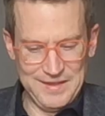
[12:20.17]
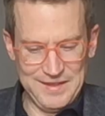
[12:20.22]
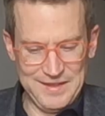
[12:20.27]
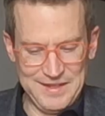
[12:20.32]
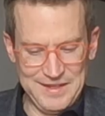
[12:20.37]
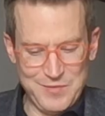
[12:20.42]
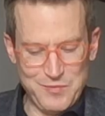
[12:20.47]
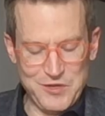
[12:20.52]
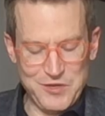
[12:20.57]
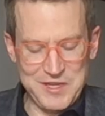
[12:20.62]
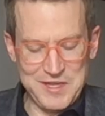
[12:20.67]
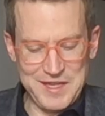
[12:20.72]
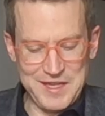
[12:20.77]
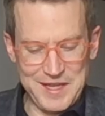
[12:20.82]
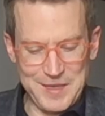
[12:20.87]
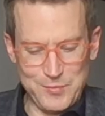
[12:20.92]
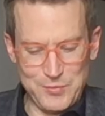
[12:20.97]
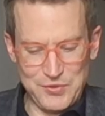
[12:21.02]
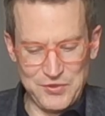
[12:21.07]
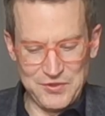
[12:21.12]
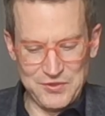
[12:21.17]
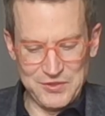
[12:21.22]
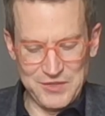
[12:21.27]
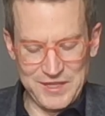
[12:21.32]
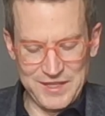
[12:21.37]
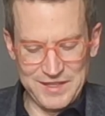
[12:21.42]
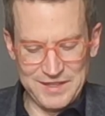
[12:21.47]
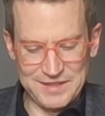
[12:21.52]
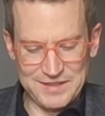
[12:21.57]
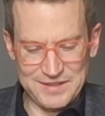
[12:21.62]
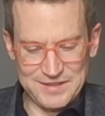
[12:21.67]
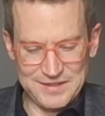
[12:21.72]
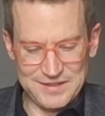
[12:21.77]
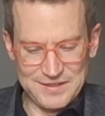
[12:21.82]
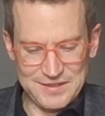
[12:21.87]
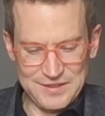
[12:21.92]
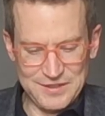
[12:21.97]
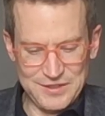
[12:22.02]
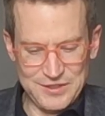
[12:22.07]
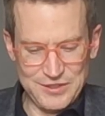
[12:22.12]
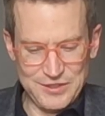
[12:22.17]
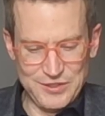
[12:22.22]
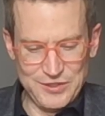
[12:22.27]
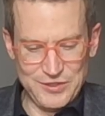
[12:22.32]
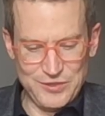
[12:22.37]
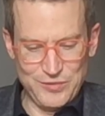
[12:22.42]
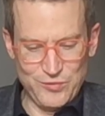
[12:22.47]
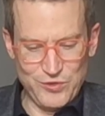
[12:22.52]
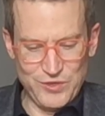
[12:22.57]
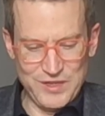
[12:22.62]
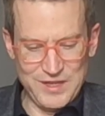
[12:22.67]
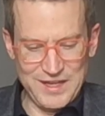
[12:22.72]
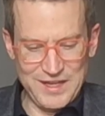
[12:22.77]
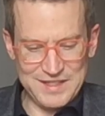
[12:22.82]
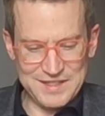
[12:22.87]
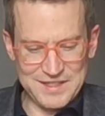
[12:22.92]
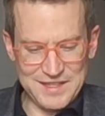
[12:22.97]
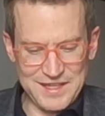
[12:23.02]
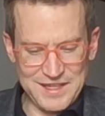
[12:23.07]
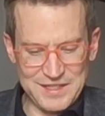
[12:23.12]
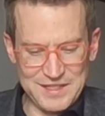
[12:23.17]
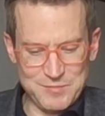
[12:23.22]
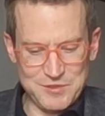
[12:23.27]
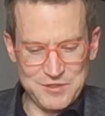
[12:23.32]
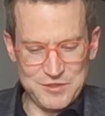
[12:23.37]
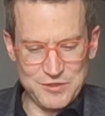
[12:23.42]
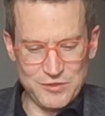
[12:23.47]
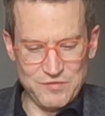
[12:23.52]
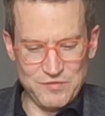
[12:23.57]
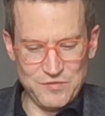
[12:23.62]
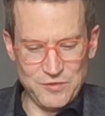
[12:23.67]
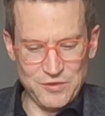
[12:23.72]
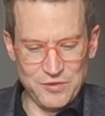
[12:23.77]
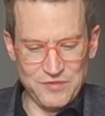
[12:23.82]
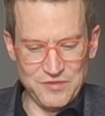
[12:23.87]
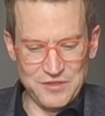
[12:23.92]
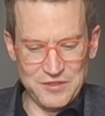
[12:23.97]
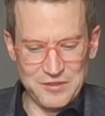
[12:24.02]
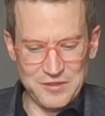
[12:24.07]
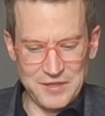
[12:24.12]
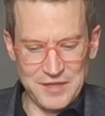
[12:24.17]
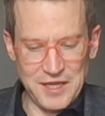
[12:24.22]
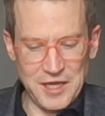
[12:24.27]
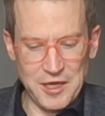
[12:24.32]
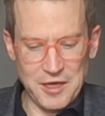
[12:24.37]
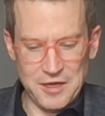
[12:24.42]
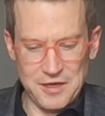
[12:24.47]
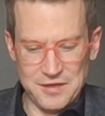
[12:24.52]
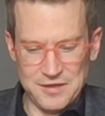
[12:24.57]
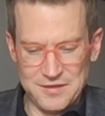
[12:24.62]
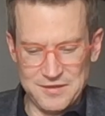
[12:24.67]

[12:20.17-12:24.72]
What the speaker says: And when he came to the light, would not his eyes be so full of the glare